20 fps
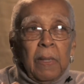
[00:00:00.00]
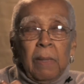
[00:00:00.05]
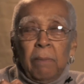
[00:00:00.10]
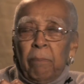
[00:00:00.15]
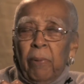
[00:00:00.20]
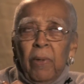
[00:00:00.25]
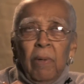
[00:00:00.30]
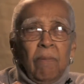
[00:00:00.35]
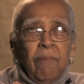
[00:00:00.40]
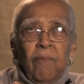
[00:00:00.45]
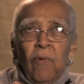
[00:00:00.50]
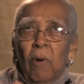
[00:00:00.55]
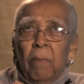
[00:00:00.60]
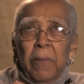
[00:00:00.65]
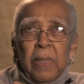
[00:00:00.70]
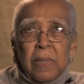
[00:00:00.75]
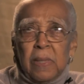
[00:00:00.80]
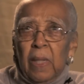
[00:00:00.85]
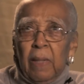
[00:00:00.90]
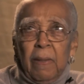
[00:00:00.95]

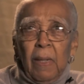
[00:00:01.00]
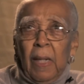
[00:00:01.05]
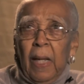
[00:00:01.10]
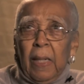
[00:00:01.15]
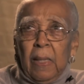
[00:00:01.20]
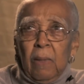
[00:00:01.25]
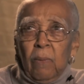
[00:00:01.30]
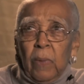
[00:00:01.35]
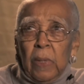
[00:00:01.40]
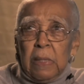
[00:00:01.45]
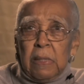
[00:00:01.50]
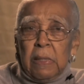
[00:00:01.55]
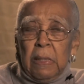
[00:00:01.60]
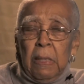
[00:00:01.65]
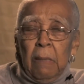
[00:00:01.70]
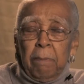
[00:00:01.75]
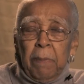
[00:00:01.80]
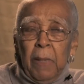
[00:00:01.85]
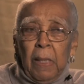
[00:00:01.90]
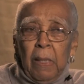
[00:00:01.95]
Brown-Forman is nothing like it was
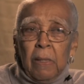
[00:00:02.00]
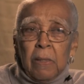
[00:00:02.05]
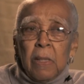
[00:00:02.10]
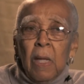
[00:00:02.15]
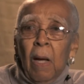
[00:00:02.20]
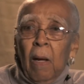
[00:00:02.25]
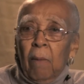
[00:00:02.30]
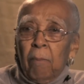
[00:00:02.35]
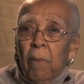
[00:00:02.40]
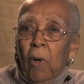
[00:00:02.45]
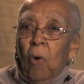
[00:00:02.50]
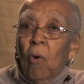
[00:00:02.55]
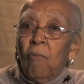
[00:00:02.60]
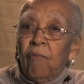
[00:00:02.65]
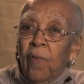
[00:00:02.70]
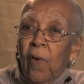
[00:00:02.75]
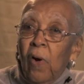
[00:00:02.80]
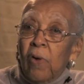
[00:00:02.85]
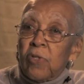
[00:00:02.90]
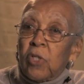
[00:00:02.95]
then, because Earl
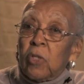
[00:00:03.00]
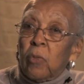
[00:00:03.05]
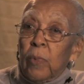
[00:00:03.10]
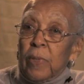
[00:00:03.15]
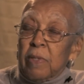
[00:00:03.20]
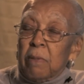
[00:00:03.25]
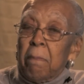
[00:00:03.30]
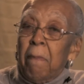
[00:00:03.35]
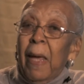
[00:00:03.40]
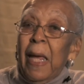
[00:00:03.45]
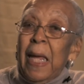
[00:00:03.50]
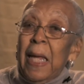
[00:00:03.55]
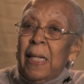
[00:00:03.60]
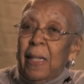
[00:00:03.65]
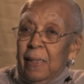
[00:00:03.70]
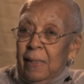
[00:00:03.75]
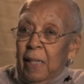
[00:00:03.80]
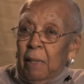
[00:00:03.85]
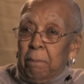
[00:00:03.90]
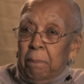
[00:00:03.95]
Foster was made
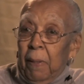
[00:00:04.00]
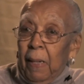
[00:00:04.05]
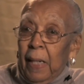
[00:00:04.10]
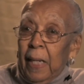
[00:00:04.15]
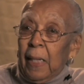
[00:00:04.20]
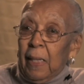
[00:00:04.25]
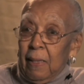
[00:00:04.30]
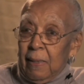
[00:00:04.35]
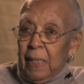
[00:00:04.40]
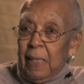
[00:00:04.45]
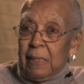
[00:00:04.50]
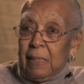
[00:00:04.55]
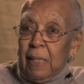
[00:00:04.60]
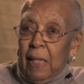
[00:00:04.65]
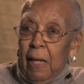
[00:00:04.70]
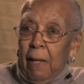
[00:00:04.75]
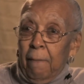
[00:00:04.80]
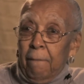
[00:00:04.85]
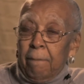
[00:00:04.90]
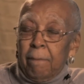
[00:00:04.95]
at that plant at that
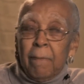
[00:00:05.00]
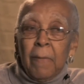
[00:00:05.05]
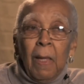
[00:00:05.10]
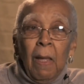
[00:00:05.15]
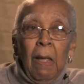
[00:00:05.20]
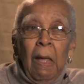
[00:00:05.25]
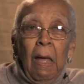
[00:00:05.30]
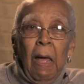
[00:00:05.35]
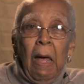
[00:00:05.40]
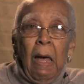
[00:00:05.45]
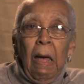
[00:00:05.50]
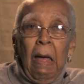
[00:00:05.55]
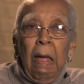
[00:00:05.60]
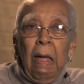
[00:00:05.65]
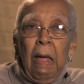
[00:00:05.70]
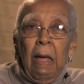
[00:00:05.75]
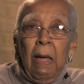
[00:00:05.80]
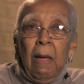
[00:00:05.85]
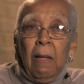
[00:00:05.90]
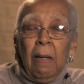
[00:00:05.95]
time.
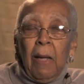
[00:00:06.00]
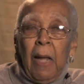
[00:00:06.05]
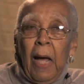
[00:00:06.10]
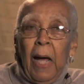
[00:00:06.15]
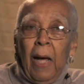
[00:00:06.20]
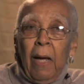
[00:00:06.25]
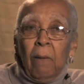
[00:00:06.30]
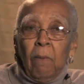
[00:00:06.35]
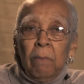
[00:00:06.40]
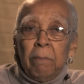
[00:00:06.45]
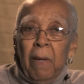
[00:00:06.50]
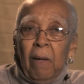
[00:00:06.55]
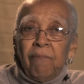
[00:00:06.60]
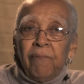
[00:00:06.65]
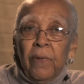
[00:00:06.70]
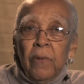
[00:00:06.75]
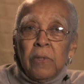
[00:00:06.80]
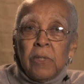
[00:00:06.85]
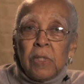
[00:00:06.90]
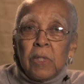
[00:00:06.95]
And my
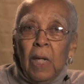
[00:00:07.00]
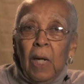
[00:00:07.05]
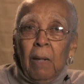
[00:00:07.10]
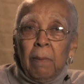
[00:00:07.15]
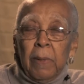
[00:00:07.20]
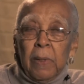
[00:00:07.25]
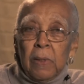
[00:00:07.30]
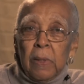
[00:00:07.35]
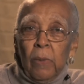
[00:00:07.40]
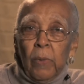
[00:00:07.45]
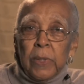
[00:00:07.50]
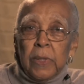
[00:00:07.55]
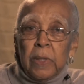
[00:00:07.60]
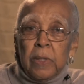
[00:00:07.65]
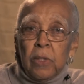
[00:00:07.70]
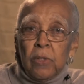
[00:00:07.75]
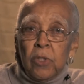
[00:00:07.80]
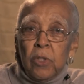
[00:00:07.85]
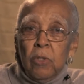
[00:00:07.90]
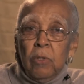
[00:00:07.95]
first job was
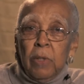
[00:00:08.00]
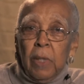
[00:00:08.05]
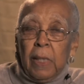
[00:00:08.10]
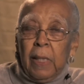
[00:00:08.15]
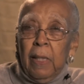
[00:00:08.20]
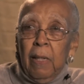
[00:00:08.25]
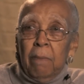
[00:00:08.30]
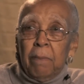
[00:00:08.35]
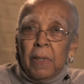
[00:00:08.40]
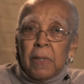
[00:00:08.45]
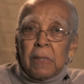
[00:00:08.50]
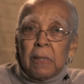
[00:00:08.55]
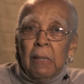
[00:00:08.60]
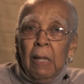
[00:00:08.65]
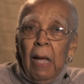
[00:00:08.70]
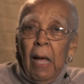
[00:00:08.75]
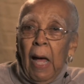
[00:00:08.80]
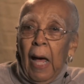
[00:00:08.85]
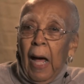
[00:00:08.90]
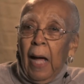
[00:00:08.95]
as a junior chemist.
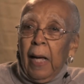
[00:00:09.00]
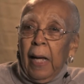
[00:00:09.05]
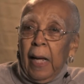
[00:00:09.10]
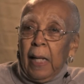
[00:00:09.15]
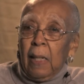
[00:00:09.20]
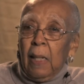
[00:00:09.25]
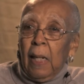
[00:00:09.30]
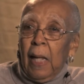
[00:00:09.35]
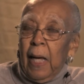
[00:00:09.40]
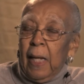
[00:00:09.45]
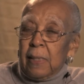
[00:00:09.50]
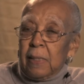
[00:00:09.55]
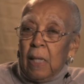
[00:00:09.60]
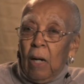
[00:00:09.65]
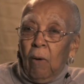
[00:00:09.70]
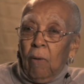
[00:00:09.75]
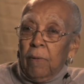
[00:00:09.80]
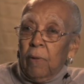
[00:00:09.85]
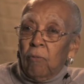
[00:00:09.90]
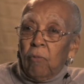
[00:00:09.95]
I analyzed
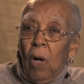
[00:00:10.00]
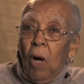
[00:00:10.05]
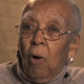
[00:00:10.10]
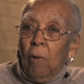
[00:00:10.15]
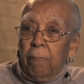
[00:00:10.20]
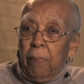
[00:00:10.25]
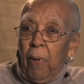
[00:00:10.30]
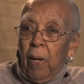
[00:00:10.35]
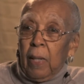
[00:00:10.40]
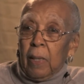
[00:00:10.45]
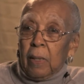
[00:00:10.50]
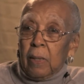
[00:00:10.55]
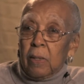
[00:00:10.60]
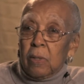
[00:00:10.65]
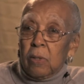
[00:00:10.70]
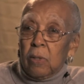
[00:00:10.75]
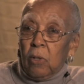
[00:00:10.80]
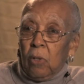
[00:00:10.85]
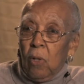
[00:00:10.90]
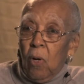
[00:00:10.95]
all the raw
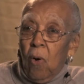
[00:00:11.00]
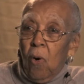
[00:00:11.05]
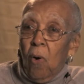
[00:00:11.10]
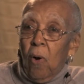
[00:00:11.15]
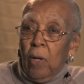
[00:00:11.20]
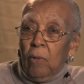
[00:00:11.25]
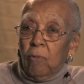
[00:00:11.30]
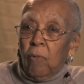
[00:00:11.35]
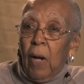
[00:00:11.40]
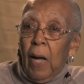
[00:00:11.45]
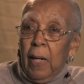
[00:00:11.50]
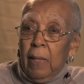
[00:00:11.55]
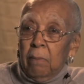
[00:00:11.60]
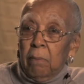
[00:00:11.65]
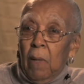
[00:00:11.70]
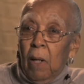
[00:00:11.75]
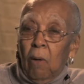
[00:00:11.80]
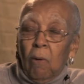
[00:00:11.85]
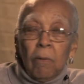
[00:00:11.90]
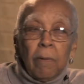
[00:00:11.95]
products, corn, rye,
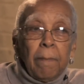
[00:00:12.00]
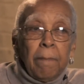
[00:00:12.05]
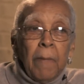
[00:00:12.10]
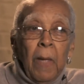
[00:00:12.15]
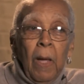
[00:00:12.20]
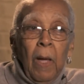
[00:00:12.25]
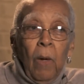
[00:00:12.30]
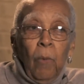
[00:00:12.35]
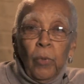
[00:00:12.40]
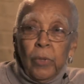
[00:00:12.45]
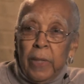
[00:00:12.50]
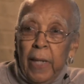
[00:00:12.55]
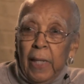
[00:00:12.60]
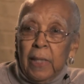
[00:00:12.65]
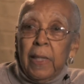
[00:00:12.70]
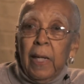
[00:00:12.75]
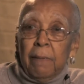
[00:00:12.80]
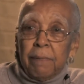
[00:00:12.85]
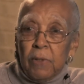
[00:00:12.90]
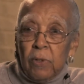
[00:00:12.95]
and malt, which
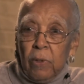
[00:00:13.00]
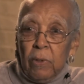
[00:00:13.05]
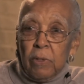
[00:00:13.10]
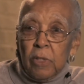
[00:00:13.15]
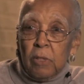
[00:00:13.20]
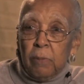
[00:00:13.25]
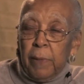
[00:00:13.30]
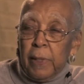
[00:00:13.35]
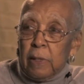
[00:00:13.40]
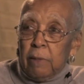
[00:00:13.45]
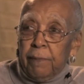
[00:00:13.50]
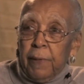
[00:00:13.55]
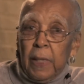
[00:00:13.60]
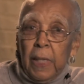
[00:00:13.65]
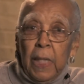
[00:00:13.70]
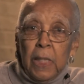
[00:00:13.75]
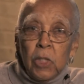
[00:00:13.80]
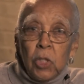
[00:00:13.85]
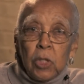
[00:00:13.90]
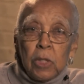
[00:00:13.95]
had to have certain
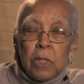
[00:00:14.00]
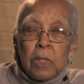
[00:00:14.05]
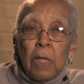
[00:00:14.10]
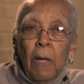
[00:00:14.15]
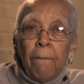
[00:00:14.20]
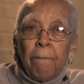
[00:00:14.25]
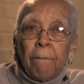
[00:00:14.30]
specifications.